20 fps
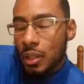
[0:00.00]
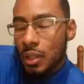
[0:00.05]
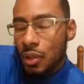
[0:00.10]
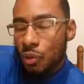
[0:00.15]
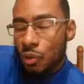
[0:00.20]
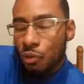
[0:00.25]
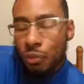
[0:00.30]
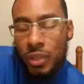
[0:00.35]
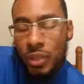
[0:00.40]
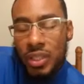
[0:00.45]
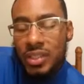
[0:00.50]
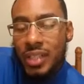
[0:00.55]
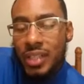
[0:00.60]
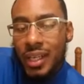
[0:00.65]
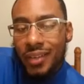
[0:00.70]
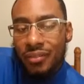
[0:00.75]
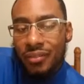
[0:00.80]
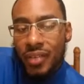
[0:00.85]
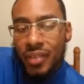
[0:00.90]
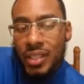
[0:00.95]
real estate
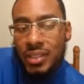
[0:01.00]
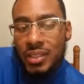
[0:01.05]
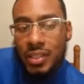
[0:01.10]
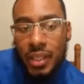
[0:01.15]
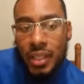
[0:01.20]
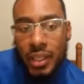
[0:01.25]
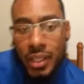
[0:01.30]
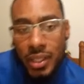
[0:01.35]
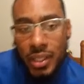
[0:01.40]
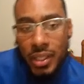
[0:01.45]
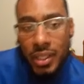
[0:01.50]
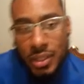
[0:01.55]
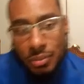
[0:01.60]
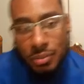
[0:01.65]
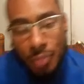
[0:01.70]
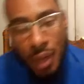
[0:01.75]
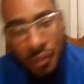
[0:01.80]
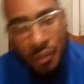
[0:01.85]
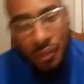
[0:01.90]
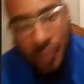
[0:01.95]
investing is
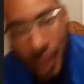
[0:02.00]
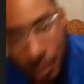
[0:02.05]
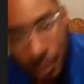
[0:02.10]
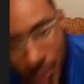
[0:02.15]
my family